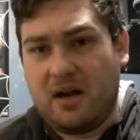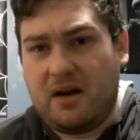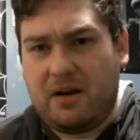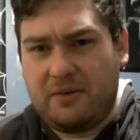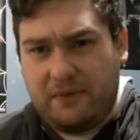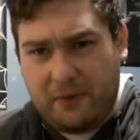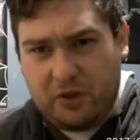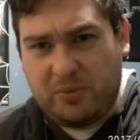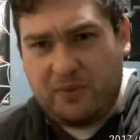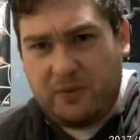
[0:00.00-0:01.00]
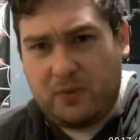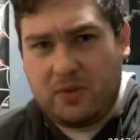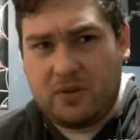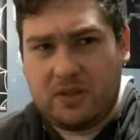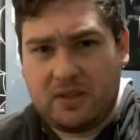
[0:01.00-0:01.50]
uh, first,
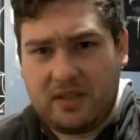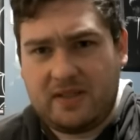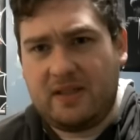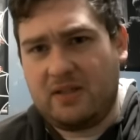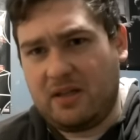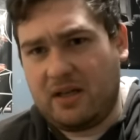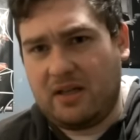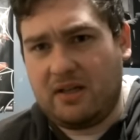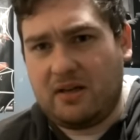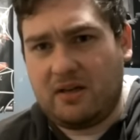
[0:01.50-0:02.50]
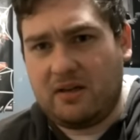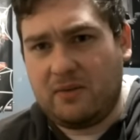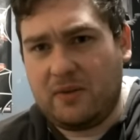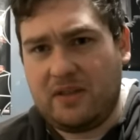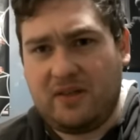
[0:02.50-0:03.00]
before uh, KissAsian got it uh,
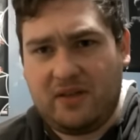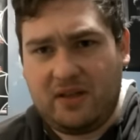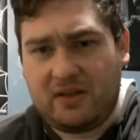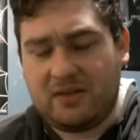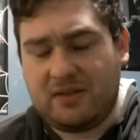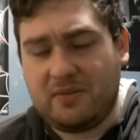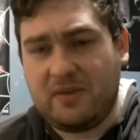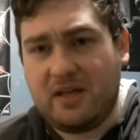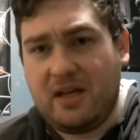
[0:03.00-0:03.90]
with the TV-Nihon subs.